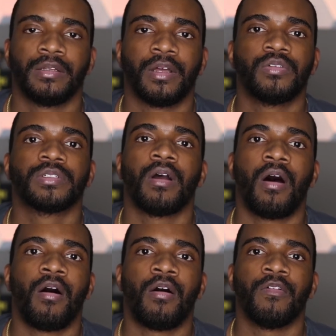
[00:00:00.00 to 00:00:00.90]
Those are
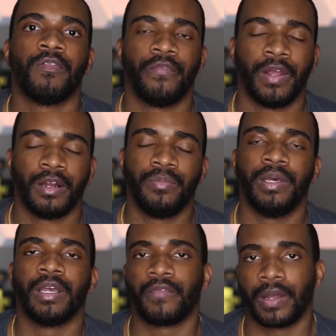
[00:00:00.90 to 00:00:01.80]
all very
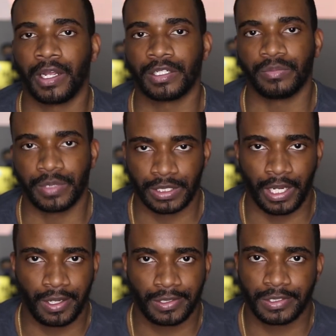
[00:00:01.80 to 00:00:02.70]
big financial
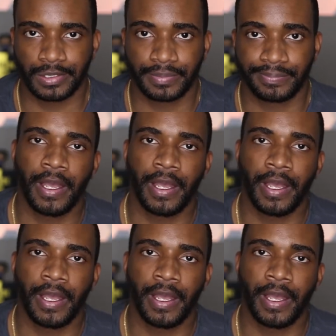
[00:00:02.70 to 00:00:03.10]
mistakes.